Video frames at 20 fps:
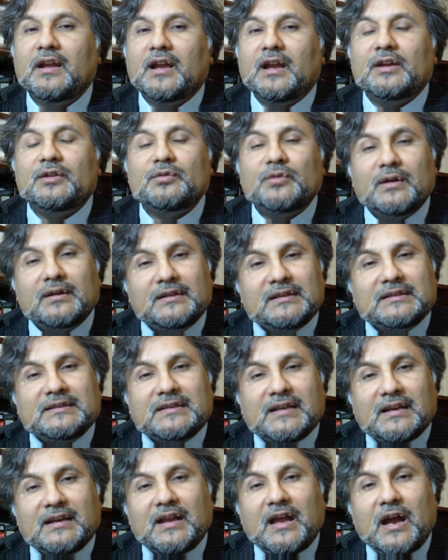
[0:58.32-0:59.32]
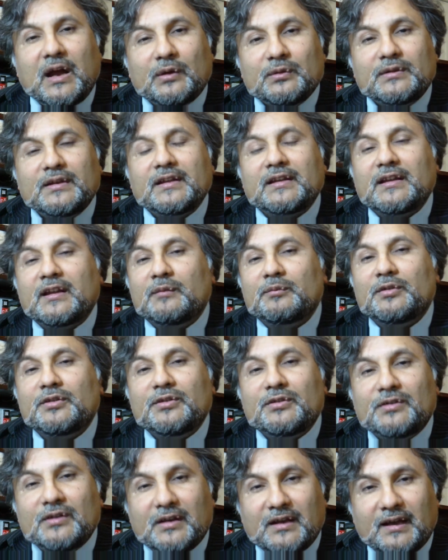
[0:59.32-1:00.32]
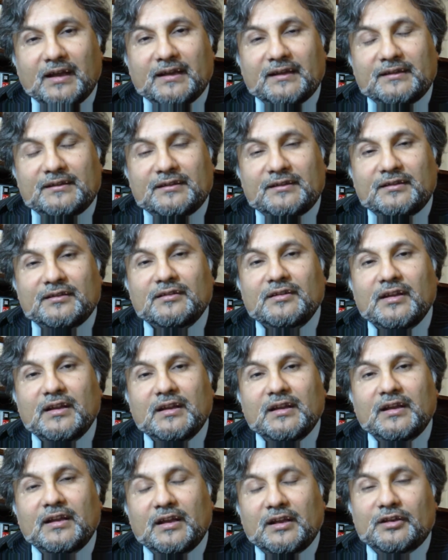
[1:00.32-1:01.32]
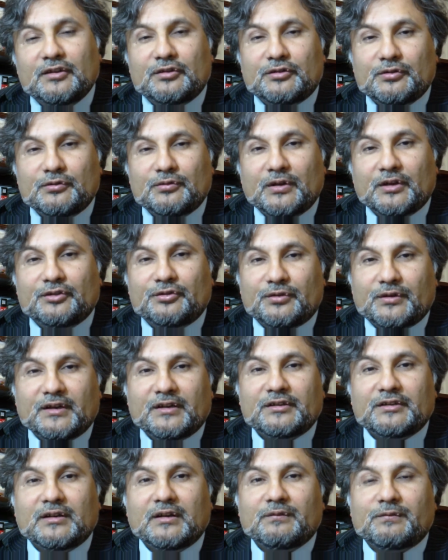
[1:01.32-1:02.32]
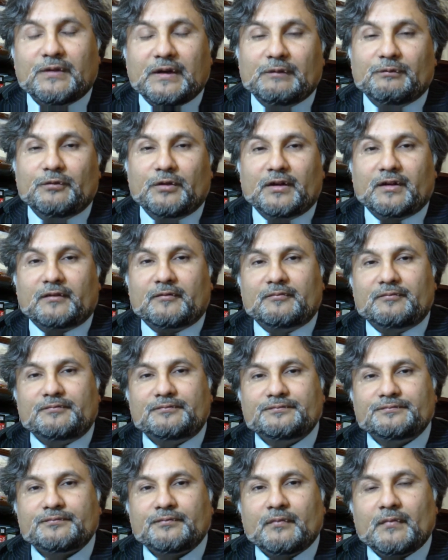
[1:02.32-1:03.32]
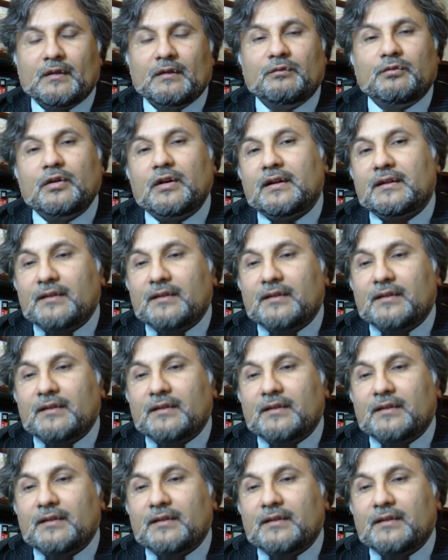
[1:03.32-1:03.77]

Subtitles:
and to understand how they can be utilized into educational framework. For